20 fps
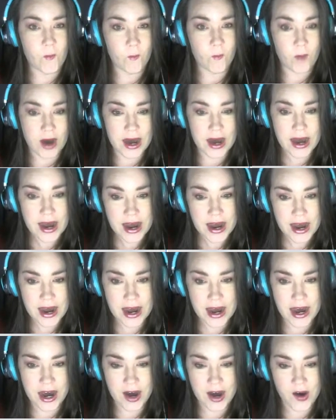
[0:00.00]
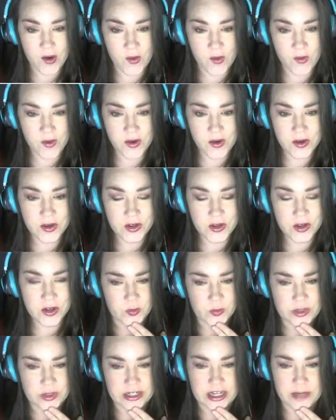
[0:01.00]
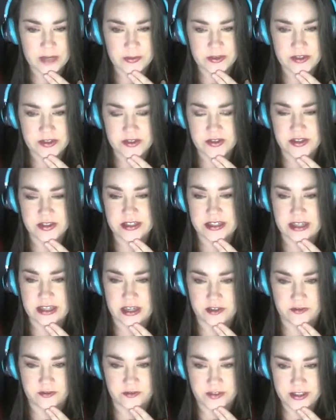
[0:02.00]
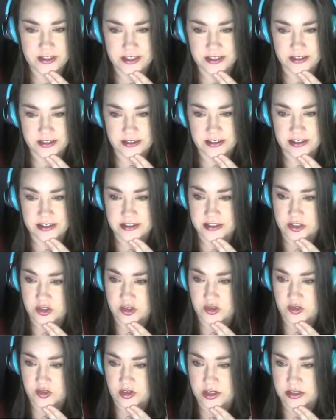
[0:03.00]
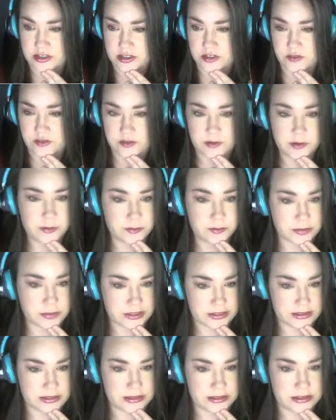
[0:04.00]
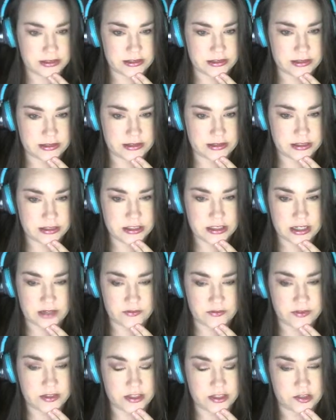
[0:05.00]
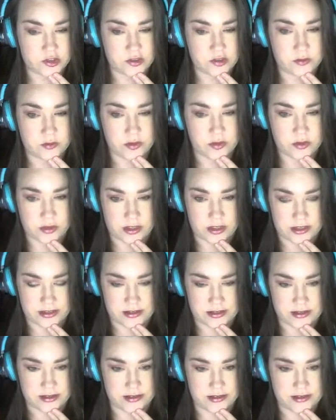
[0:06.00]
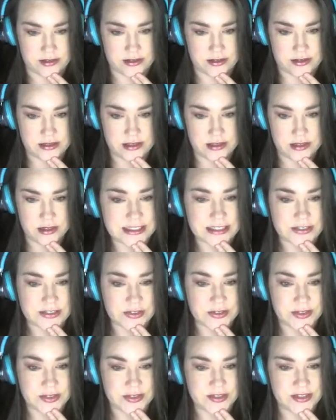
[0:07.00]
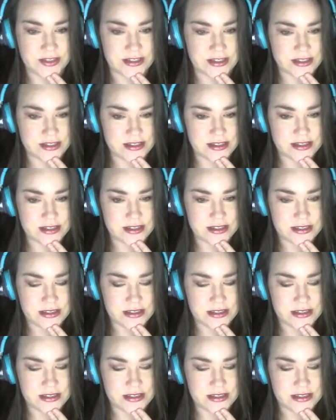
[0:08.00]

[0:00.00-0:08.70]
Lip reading: Wow. What happens to the caffeine that's extracted from the bean in the decaffeination process? I don't know this.